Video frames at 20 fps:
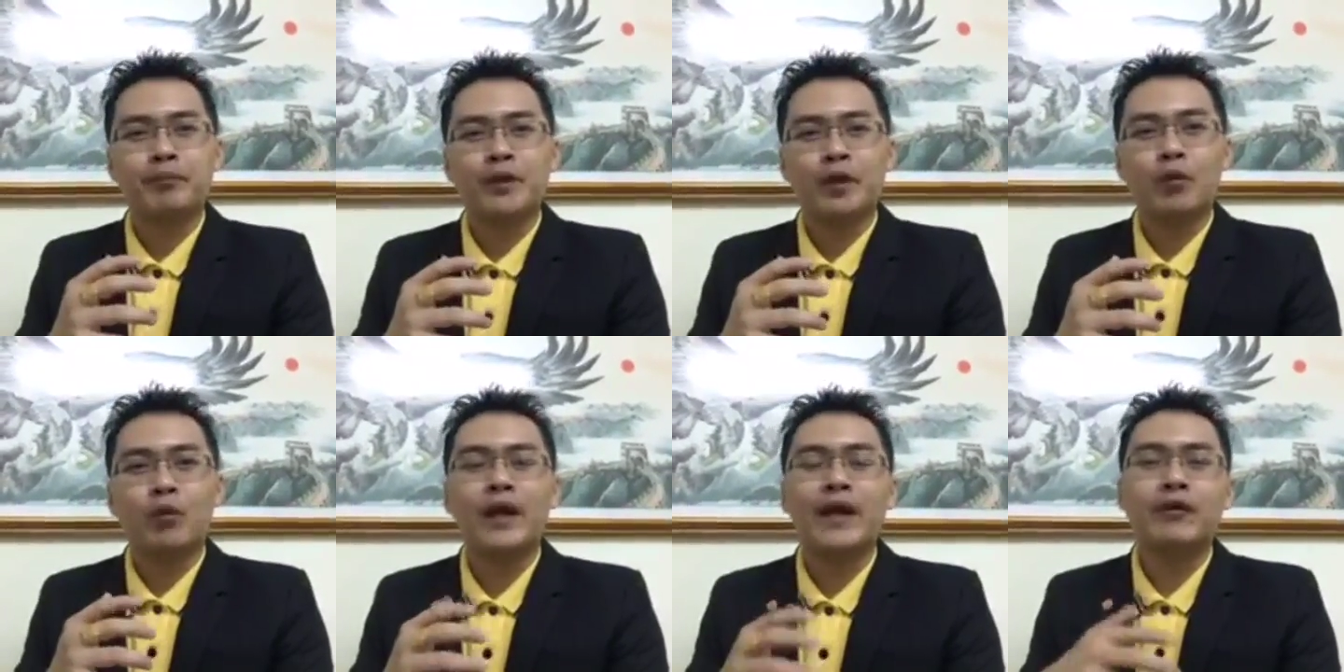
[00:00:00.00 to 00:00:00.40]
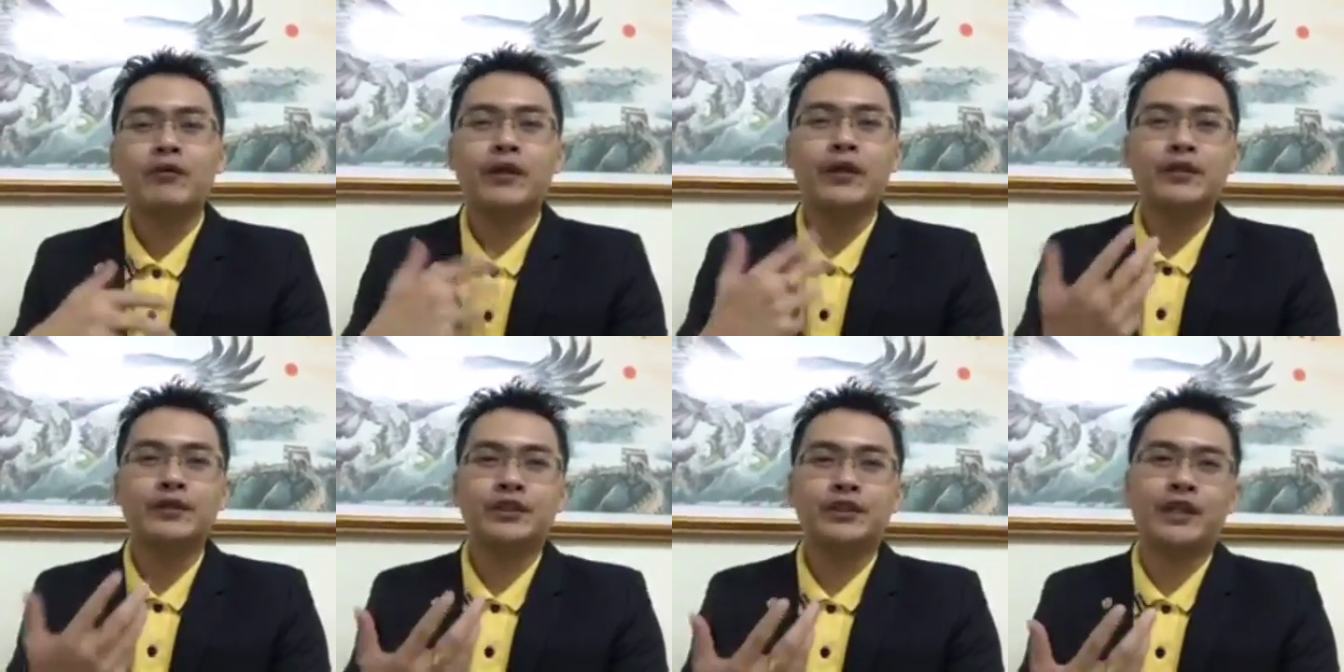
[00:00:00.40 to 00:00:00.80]
what I'm
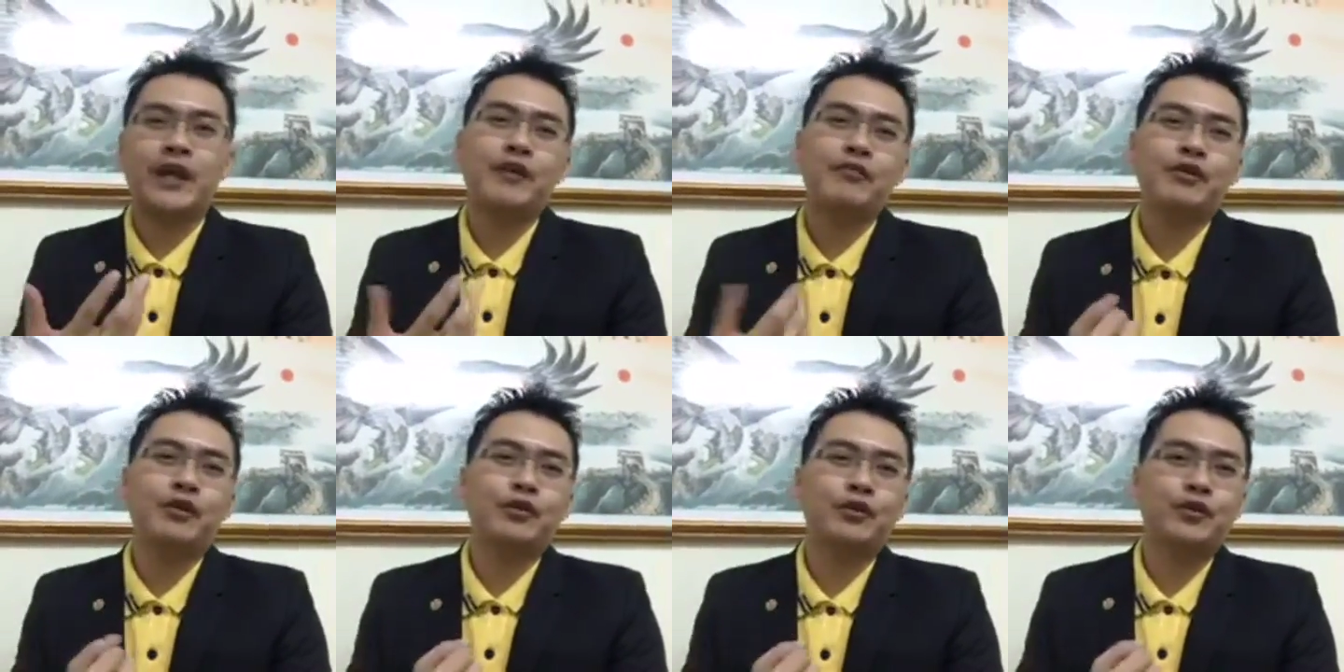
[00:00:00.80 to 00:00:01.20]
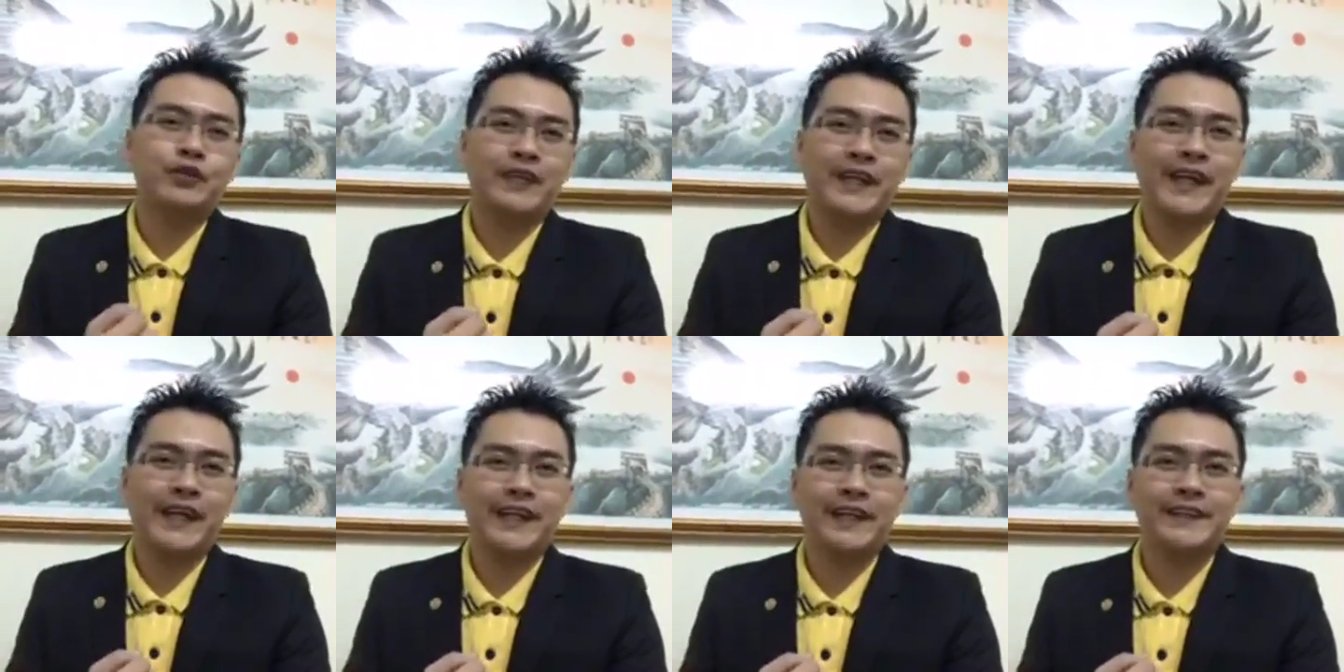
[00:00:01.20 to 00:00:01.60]
going to share with you
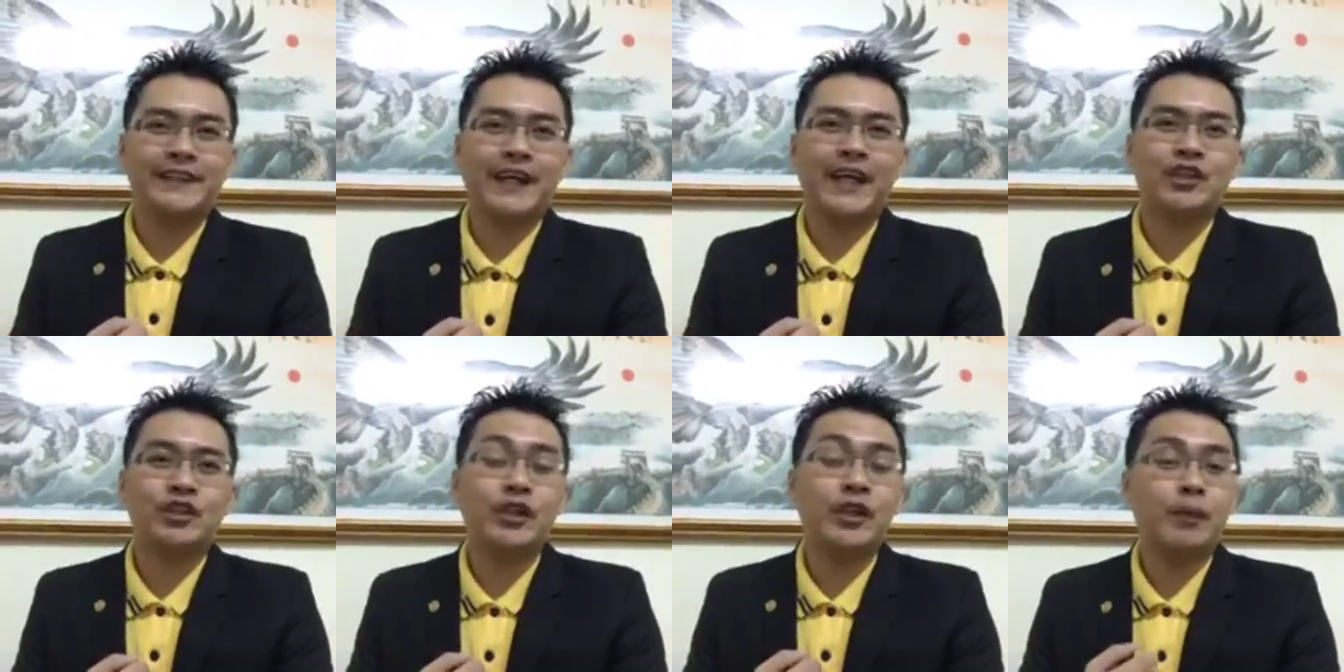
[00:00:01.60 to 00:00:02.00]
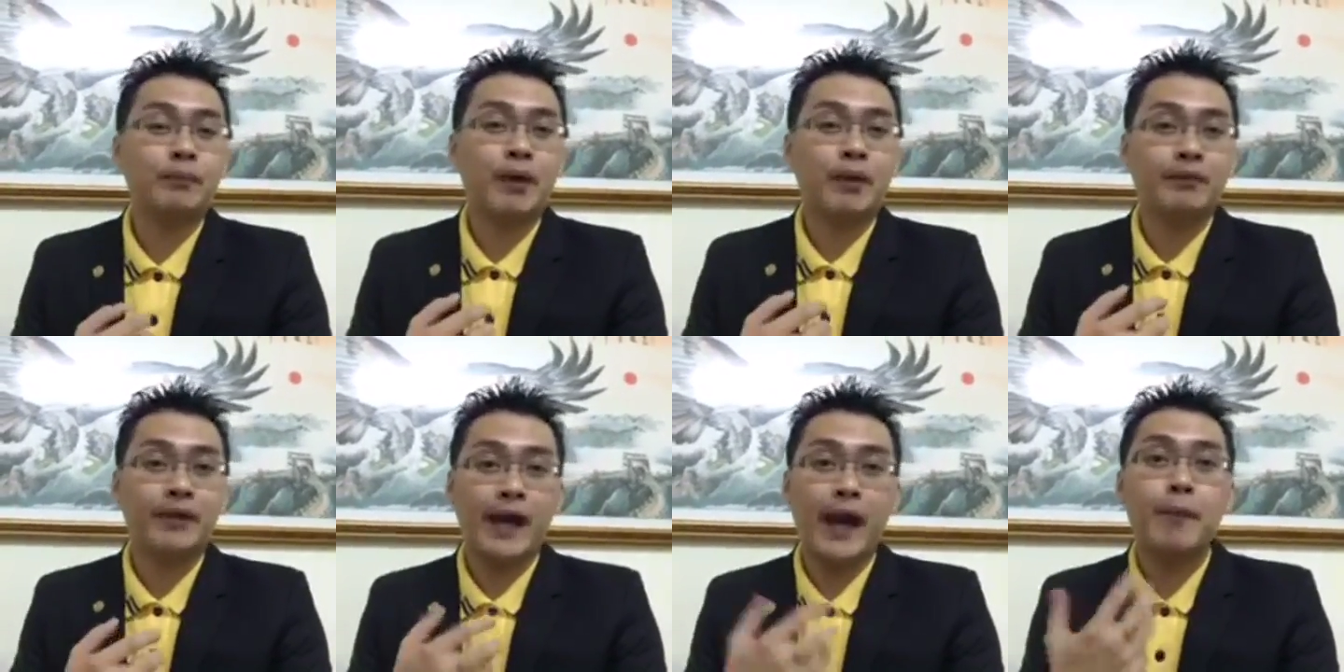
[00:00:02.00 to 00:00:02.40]
today is actually
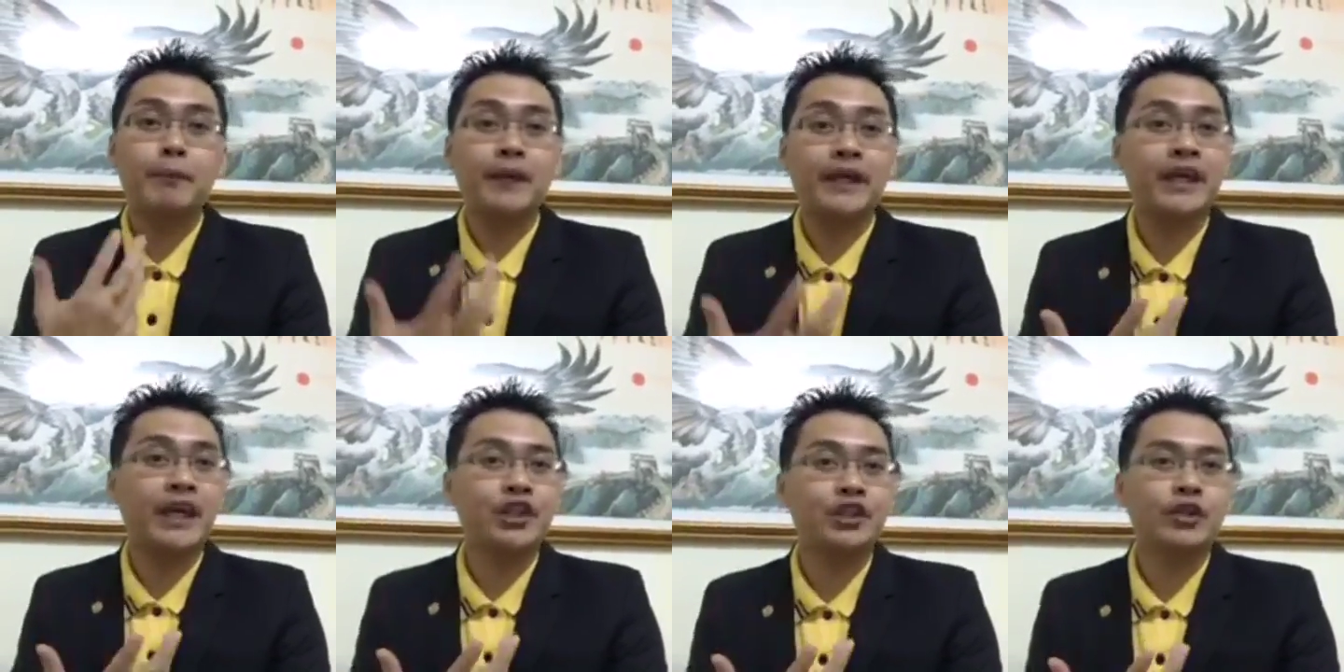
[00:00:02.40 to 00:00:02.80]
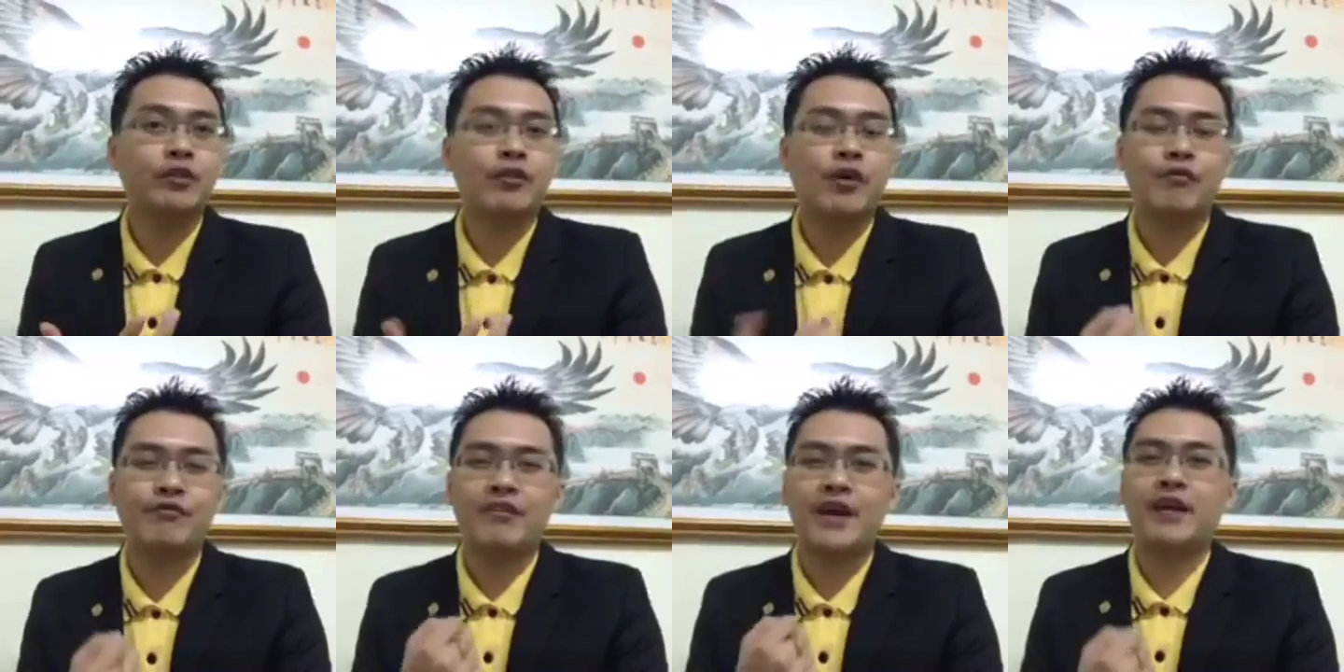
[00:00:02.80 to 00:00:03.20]
about the application
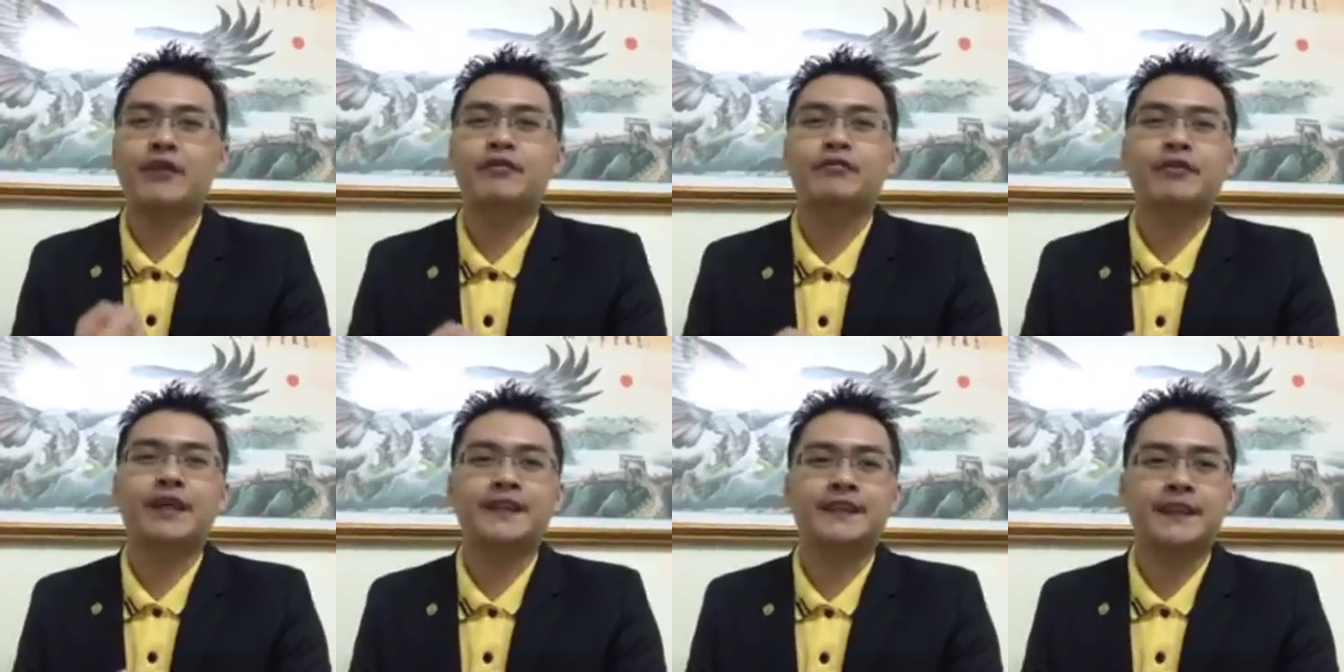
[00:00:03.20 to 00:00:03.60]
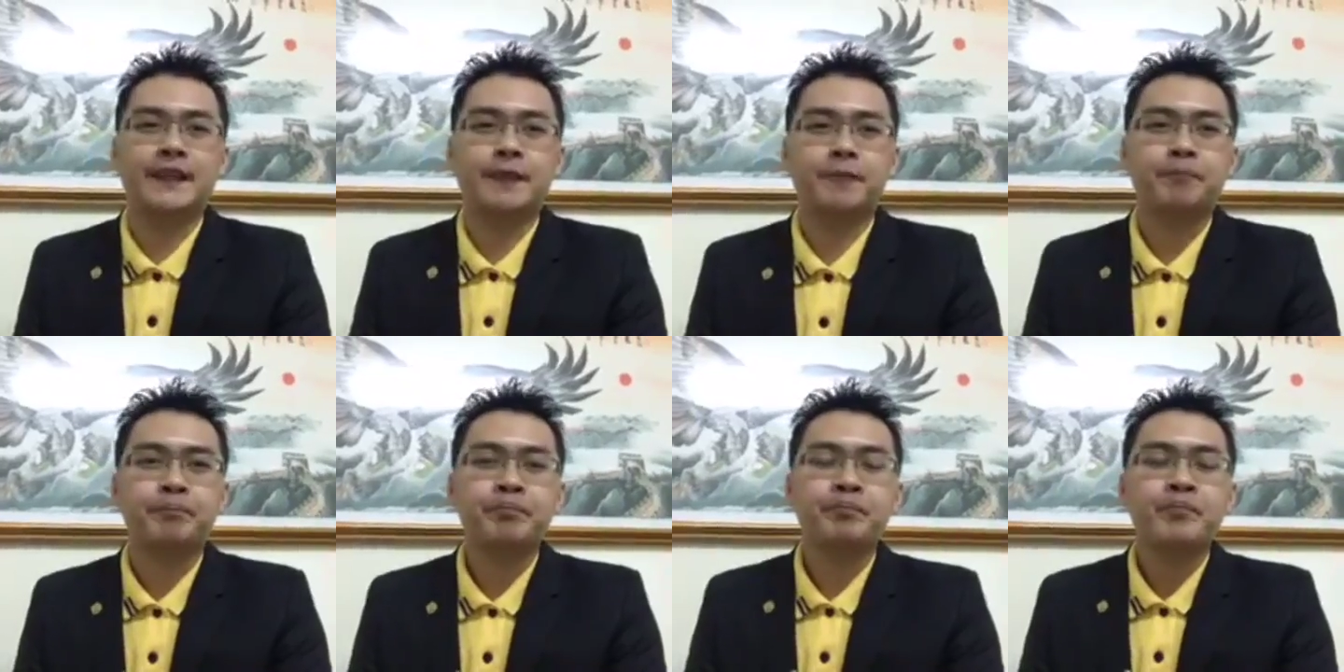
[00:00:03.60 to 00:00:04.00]
of value
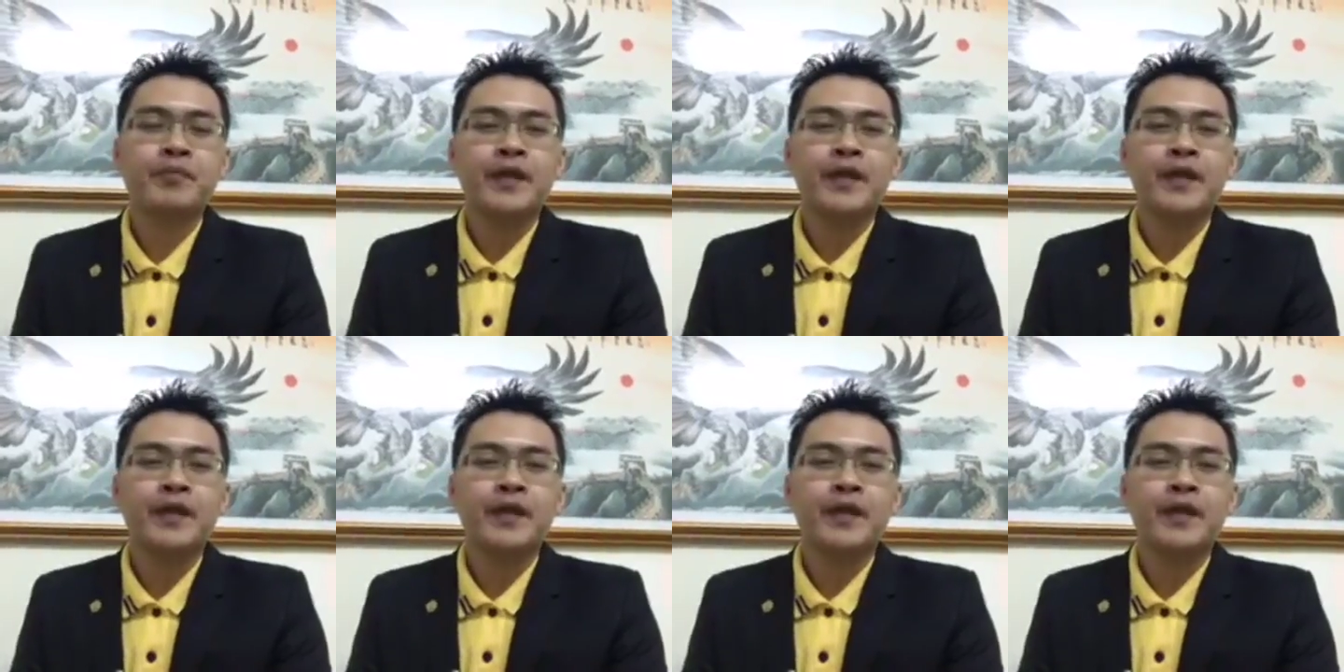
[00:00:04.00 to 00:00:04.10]
investing.